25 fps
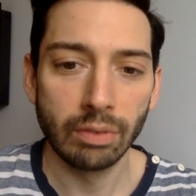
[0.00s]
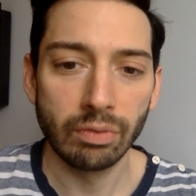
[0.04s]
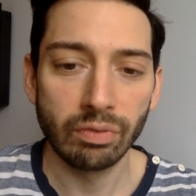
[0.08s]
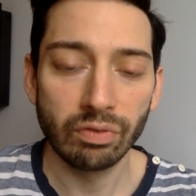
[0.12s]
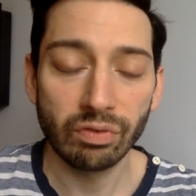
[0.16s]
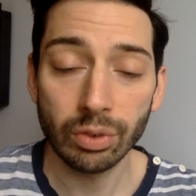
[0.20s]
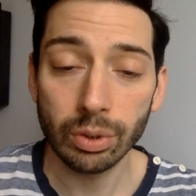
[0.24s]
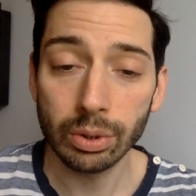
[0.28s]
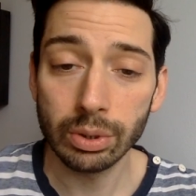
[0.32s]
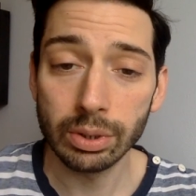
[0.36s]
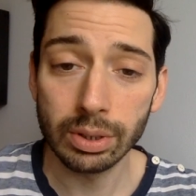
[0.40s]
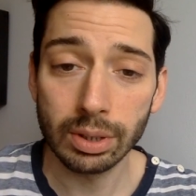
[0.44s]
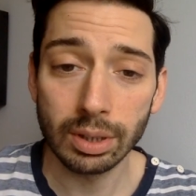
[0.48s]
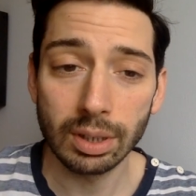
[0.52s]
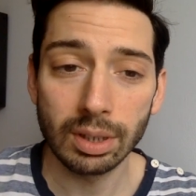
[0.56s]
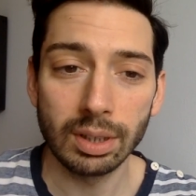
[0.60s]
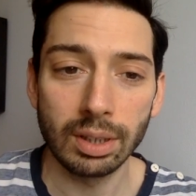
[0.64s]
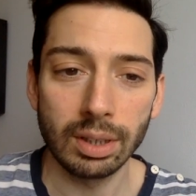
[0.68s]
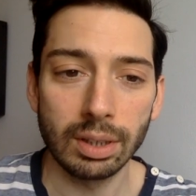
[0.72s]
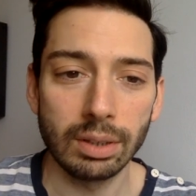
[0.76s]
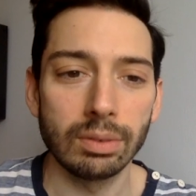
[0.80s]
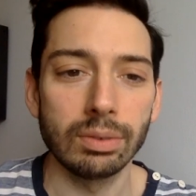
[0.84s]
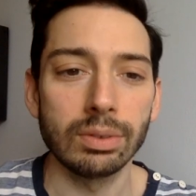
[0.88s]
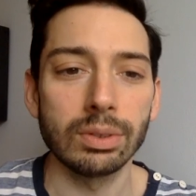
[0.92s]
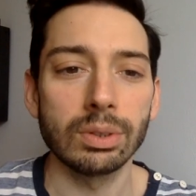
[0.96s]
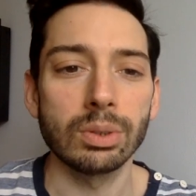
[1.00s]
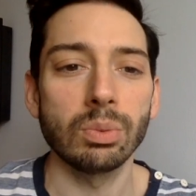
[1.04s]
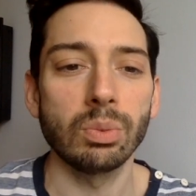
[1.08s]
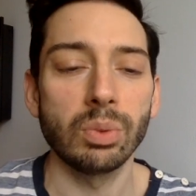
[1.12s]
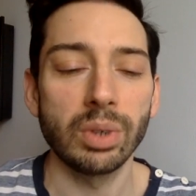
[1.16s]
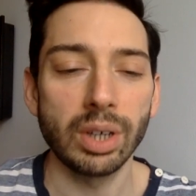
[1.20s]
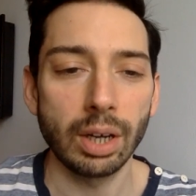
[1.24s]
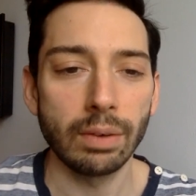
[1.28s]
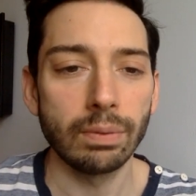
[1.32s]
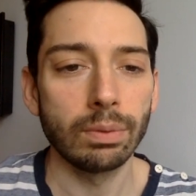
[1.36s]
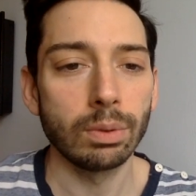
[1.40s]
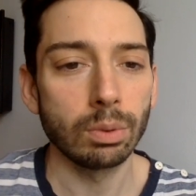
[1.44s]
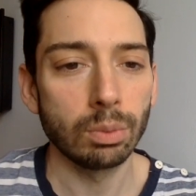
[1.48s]
First thing is,
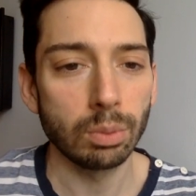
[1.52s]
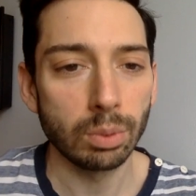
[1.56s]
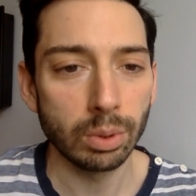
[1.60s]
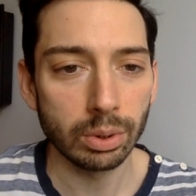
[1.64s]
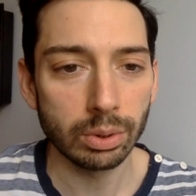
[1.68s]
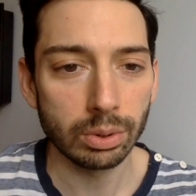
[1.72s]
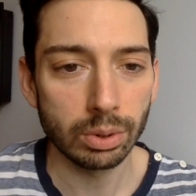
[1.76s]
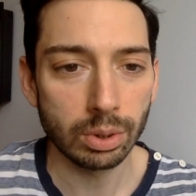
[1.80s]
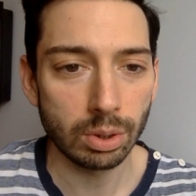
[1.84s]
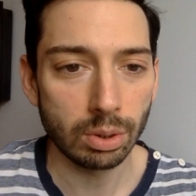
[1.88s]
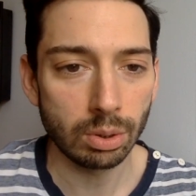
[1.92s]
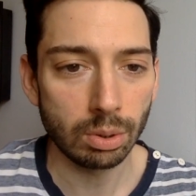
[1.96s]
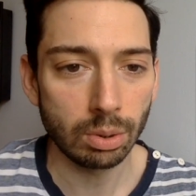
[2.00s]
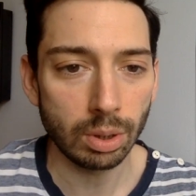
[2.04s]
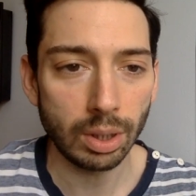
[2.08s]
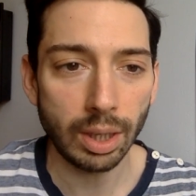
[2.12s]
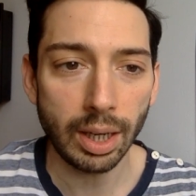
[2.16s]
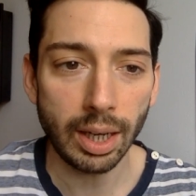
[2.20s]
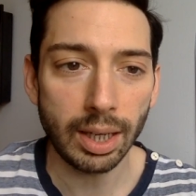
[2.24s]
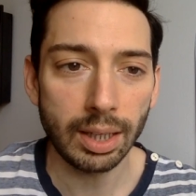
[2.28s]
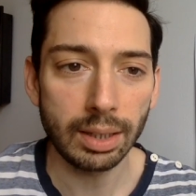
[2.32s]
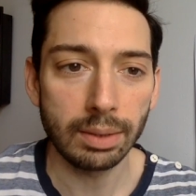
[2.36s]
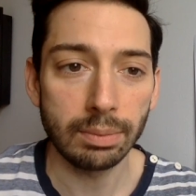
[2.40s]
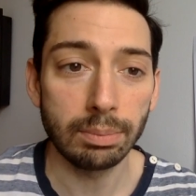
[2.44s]
whatever world you create,